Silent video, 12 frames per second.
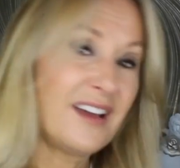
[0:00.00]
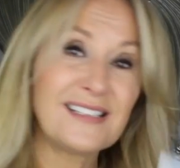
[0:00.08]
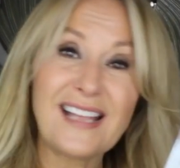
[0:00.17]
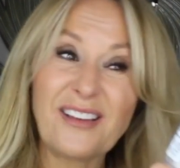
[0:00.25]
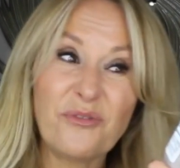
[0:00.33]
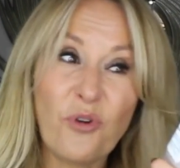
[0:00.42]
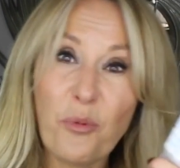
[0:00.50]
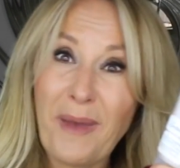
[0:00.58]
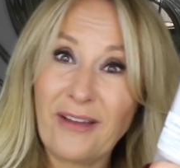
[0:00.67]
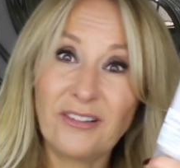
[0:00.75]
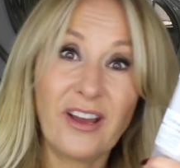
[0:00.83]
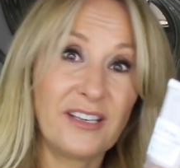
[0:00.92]
It's like
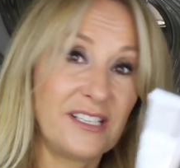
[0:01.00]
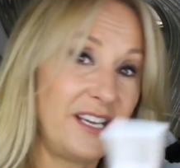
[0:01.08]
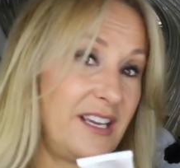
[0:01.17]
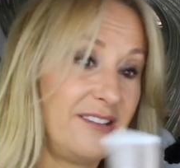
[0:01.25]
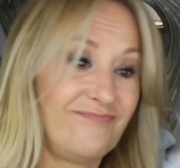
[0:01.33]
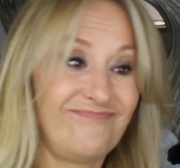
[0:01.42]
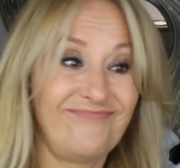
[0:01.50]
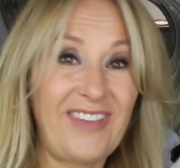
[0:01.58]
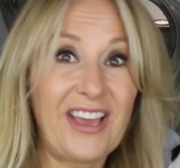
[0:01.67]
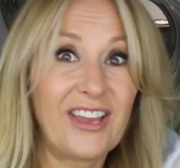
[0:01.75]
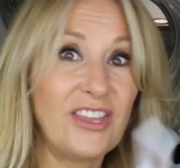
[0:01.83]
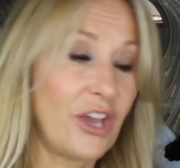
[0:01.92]
£4.90.
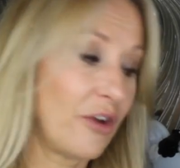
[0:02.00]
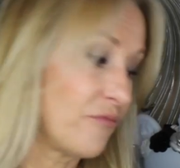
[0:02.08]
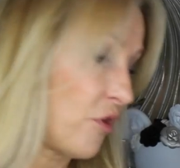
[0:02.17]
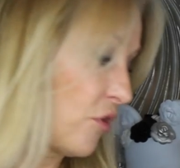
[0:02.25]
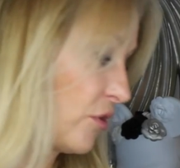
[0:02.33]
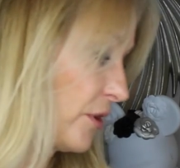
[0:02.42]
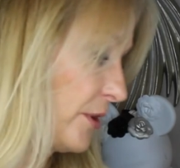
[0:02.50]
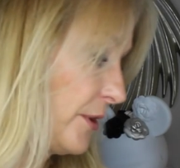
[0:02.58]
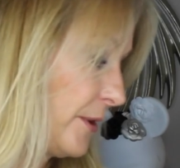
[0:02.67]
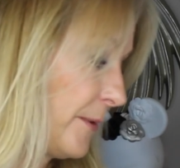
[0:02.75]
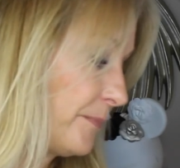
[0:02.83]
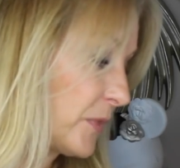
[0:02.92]
How can you go wrong?
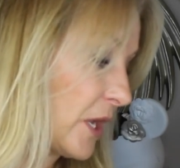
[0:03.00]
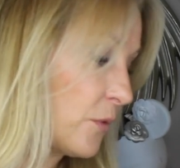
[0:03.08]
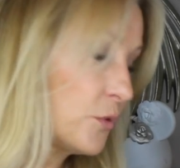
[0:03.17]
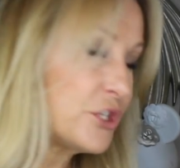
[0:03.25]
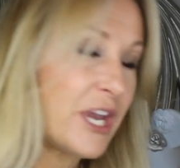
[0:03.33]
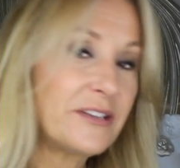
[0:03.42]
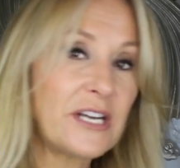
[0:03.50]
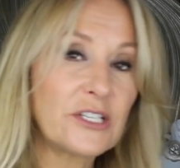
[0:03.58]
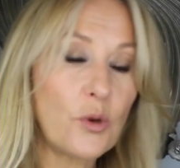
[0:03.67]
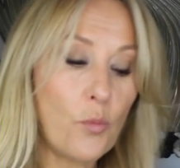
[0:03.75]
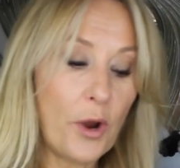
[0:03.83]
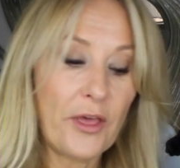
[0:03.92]
Shout out
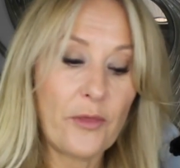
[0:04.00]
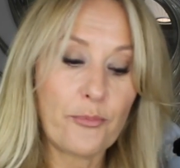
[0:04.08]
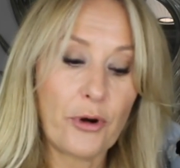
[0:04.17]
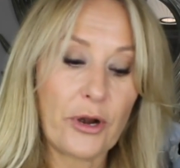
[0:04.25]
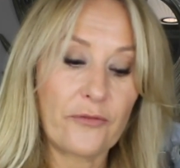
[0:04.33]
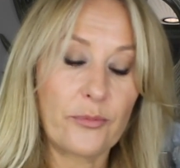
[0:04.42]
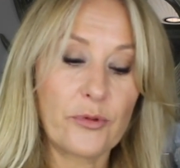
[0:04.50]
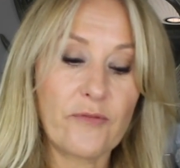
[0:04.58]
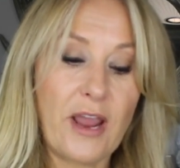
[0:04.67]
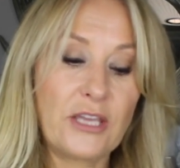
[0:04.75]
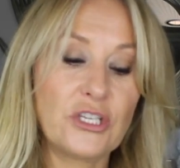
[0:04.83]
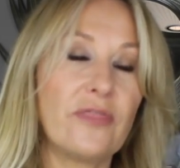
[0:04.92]
to one other product from the
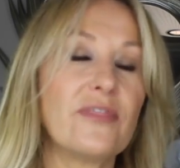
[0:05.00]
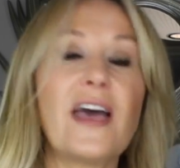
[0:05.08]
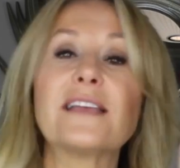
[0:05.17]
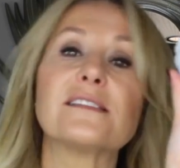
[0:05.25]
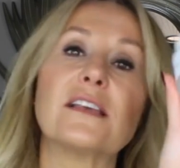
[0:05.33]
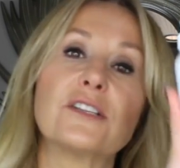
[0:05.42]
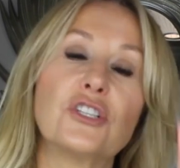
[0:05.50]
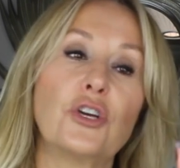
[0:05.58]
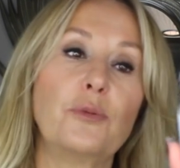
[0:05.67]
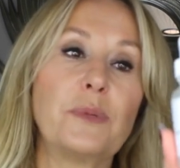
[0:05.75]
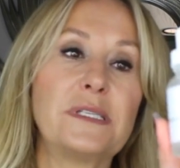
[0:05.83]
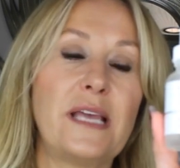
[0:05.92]
range, and that's their
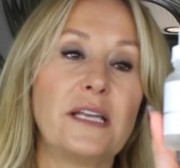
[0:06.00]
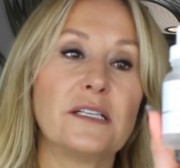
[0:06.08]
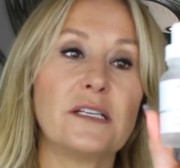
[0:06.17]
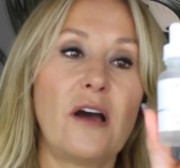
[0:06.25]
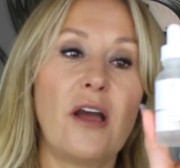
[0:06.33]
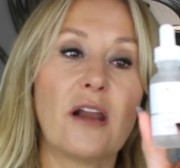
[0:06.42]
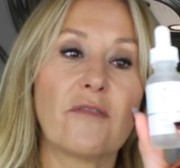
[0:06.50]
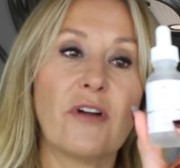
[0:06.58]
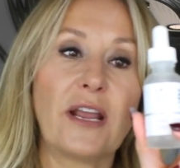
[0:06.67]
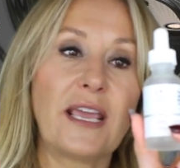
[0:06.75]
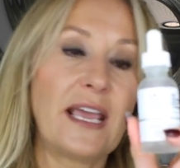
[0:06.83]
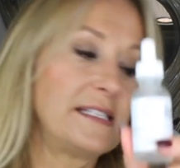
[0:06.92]
2%
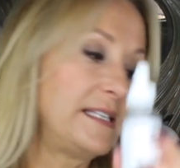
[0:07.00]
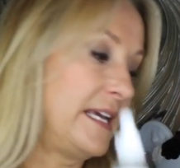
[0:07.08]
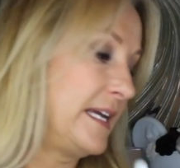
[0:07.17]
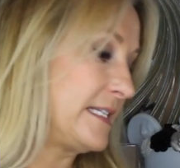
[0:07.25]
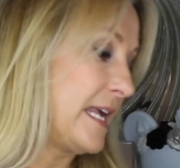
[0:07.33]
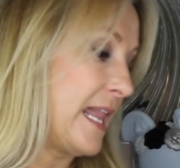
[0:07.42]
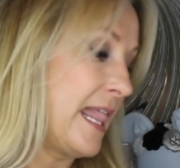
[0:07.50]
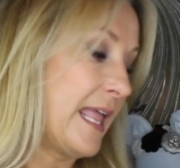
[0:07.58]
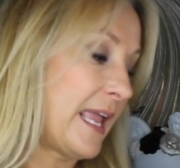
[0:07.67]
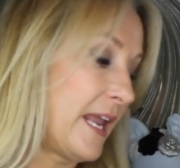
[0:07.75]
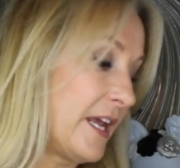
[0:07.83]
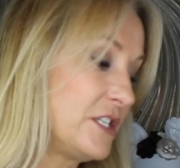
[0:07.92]
hyaluronic acid.
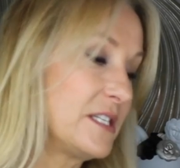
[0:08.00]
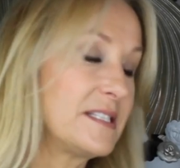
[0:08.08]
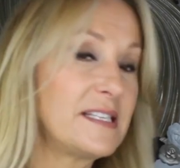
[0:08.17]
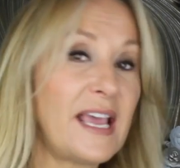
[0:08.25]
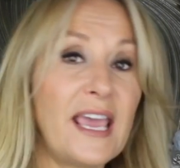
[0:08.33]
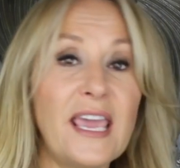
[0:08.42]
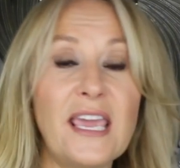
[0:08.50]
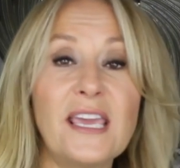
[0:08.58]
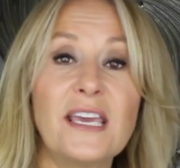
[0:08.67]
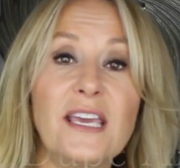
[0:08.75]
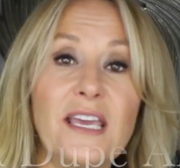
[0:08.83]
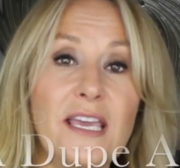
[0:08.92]
Can I just
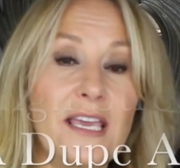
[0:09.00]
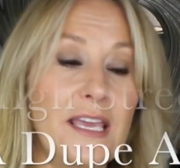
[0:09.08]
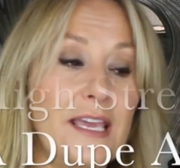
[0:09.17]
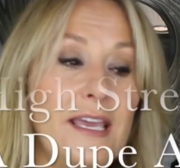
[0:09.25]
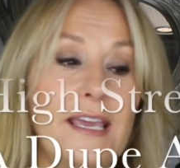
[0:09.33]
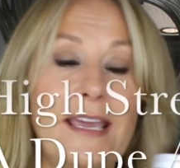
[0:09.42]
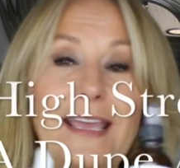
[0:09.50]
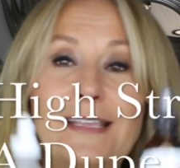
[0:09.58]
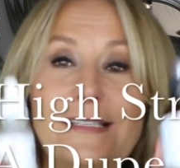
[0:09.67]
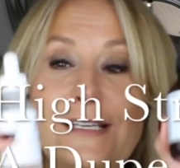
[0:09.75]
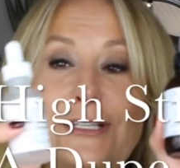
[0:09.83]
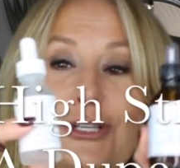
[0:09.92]
say,
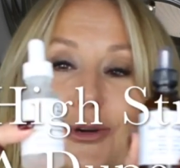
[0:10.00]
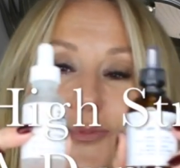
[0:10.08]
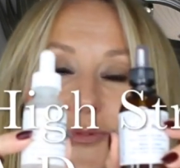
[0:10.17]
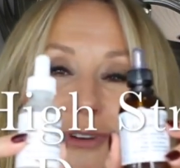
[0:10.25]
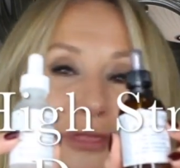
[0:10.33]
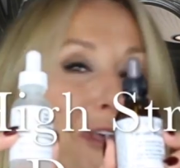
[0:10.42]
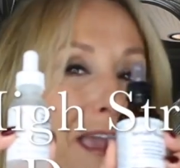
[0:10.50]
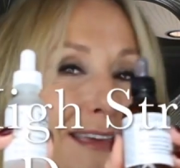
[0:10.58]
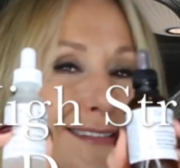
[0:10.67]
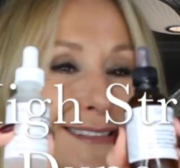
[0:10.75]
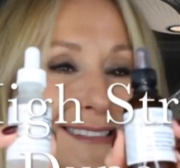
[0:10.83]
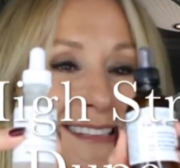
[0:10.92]
it's a dupe for
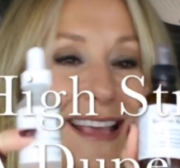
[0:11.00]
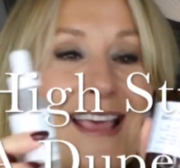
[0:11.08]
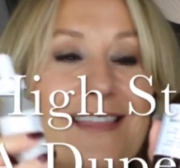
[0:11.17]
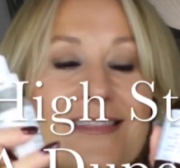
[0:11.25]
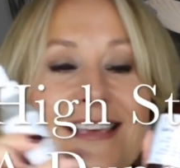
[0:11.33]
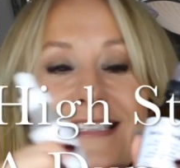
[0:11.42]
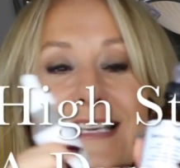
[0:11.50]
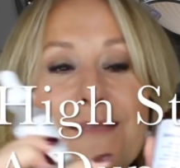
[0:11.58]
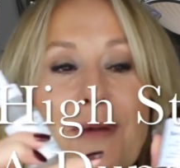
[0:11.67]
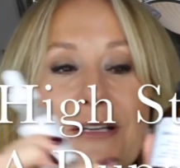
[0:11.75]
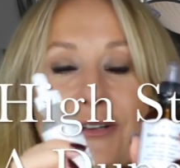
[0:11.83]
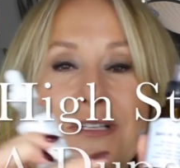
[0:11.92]
this. This is
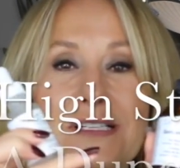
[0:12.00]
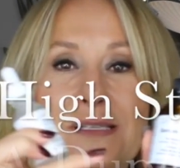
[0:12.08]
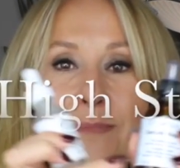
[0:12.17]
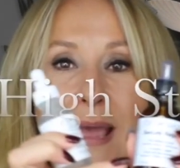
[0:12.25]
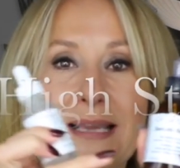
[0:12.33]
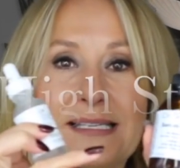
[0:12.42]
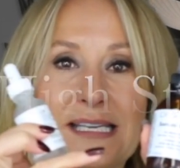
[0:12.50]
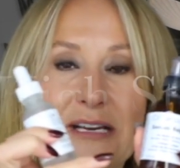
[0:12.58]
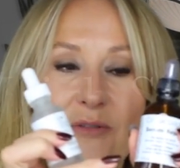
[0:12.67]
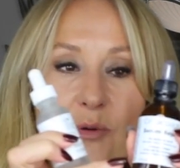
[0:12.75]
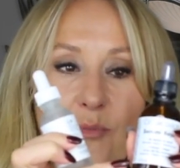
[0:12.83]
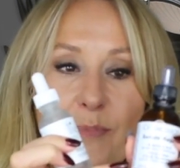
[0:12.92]
my Dr. Sabag
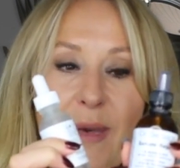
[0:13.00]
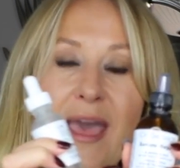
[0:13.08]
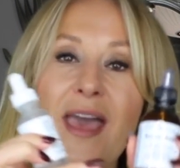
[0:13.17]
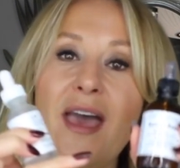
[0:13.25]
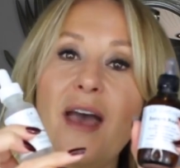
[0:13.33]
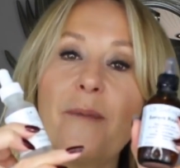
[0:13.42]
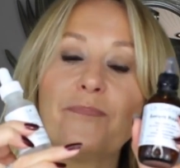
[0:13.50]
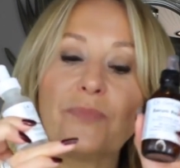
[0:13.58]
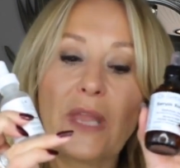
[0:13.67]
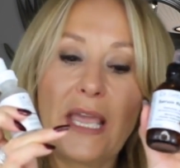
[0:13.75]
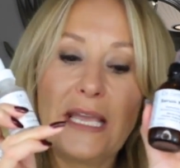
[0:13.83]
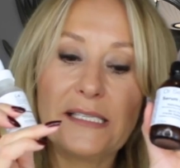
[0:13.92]
Serum Repair.
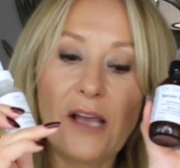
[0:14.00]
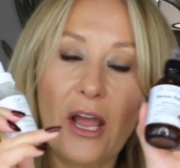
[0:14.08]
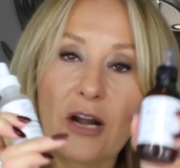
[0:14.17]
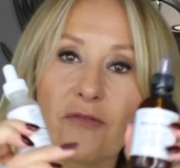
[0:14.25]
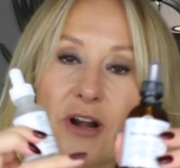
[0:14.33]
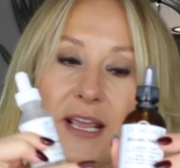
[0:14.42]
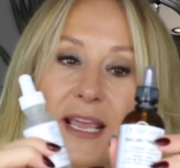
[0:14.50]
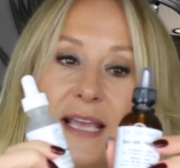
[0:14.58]
It's hyaluronic